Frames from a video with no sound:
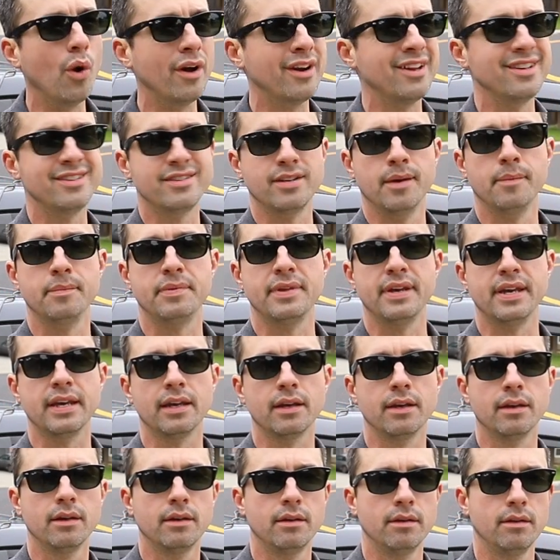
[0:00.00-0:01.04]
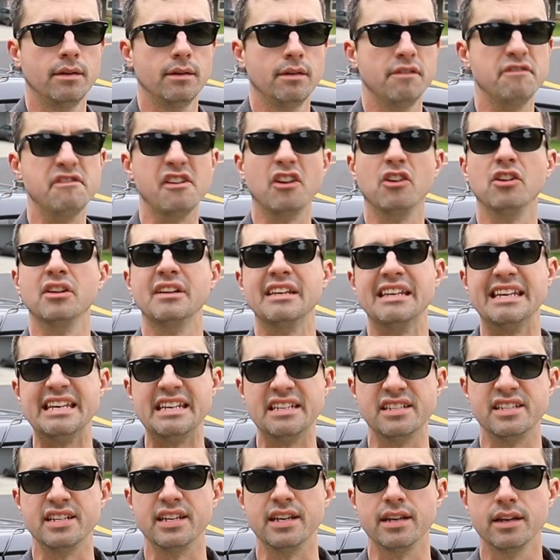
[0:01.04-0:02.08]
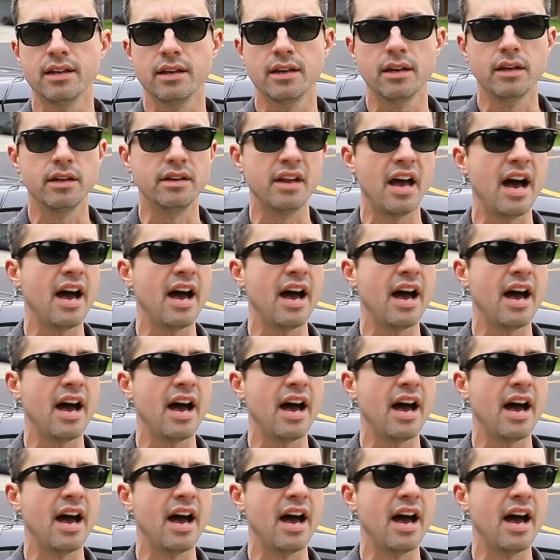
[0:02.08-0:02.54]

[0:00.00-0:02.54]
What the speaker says: wanted something fairly easy,